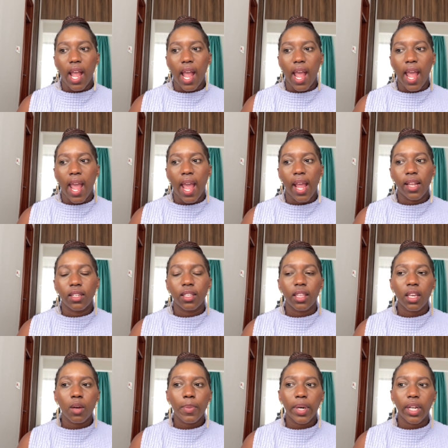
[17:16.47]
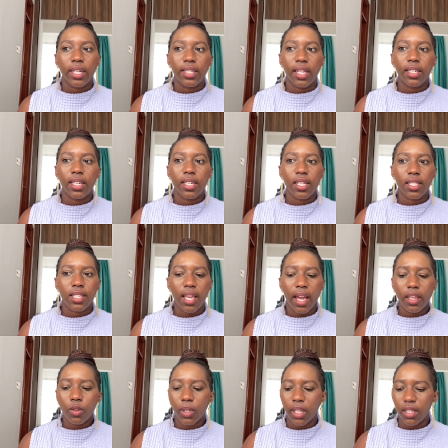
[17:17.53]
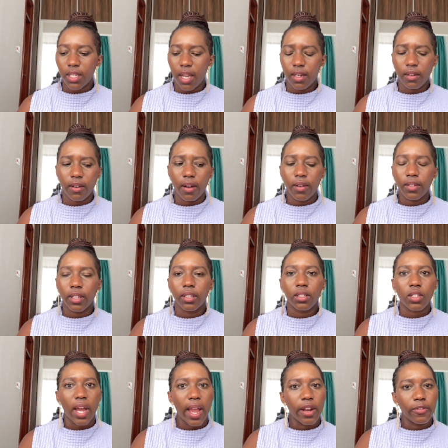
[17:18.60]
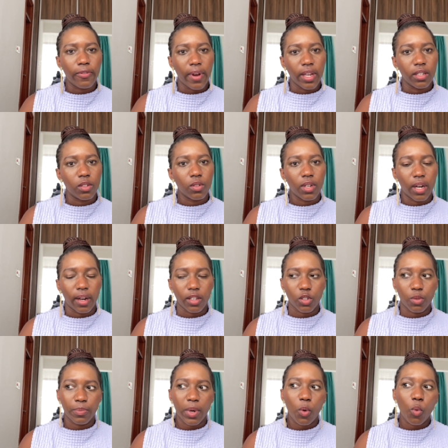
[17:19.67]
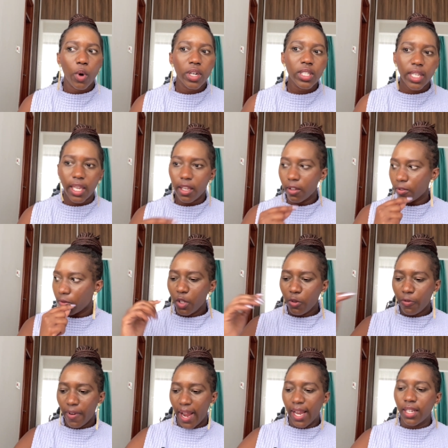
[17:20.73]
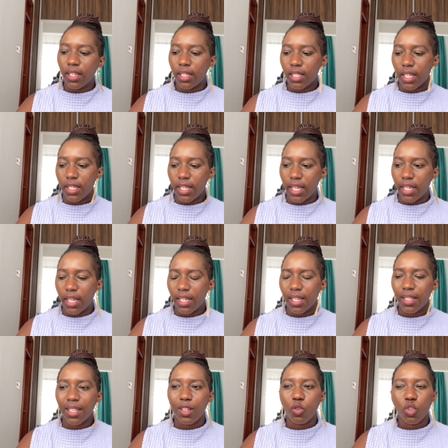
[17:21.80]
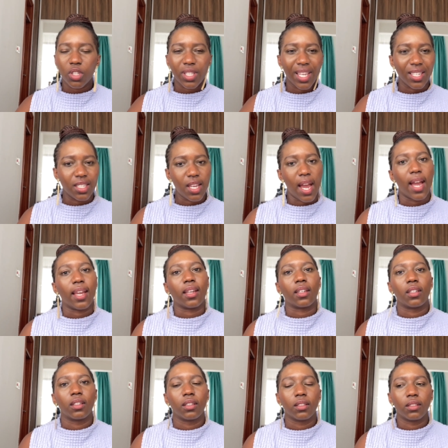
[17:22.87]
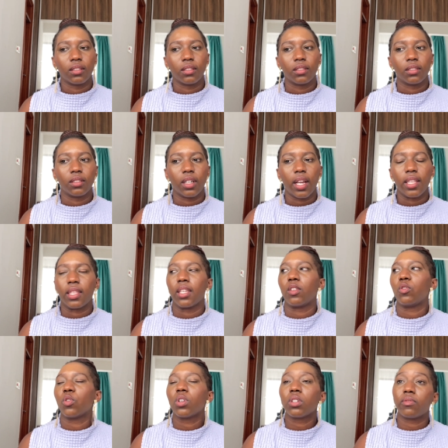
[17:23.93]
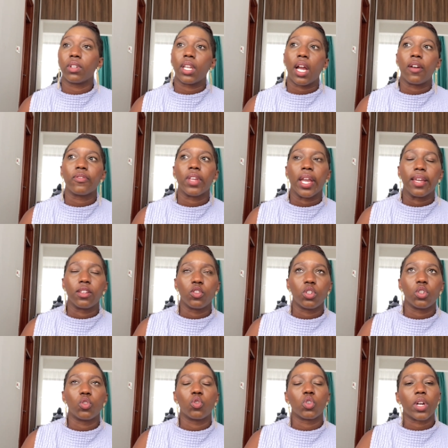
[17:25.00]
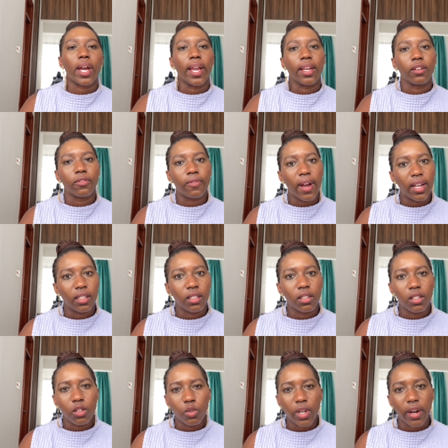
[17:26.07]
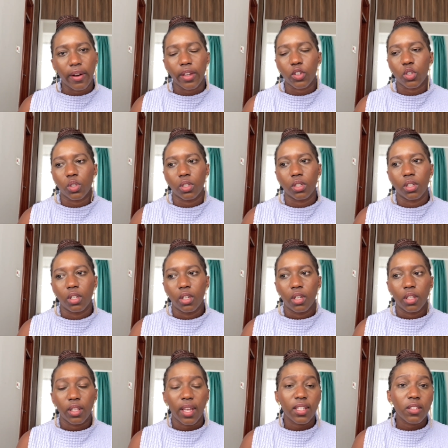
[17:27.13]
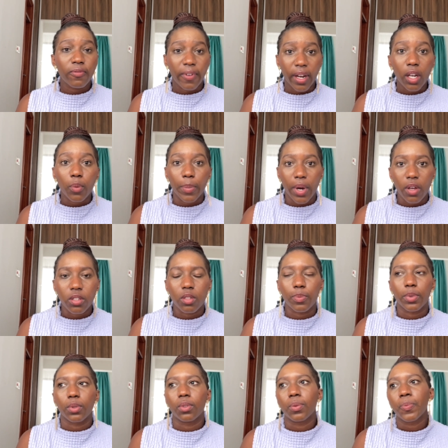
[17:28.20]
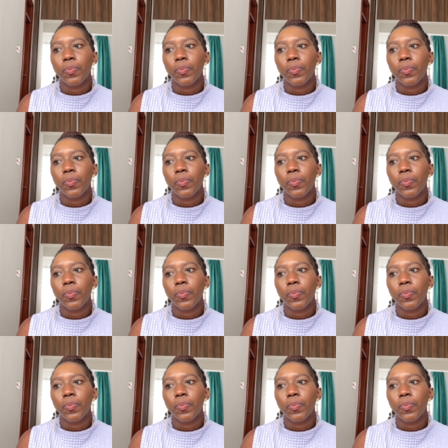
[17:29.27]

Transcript: And the thing about a dead end is, yeah, you can turn around and try and find your direction, but what if you find it's a dead end and then you just get tired, and then you don't even have the energy to try and find a new direction? That's very possible.